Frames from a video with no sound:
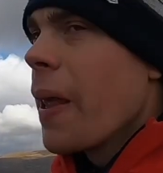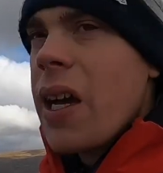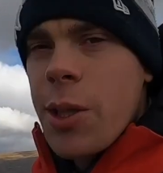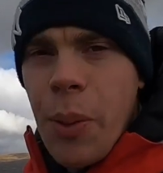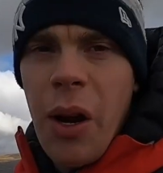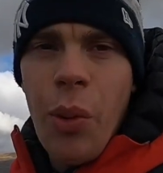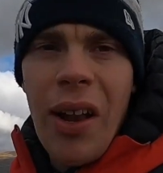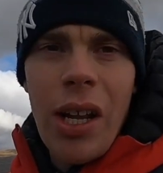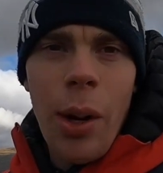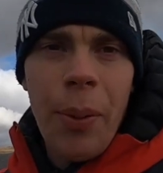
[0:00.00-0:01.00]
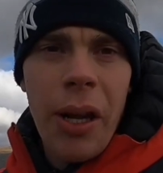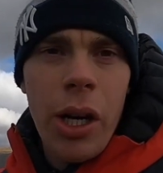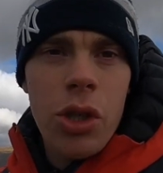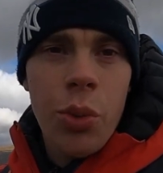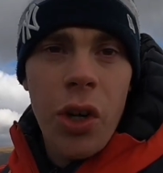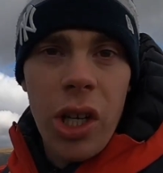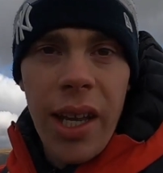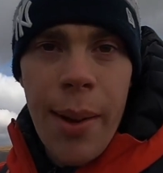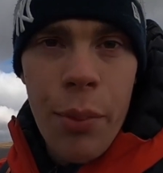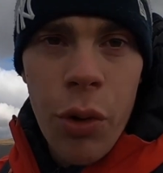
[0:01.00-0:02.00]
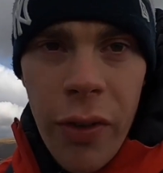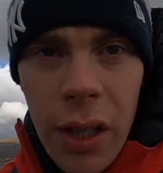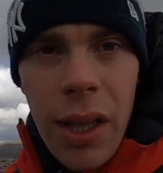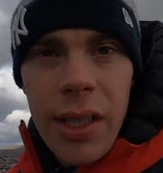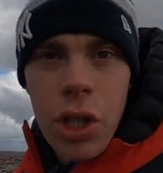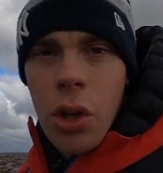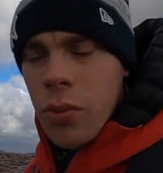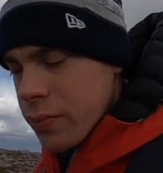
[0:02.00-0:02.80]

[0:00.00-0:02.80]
It's pretty windy up here, so we're going to get moving. Let's go.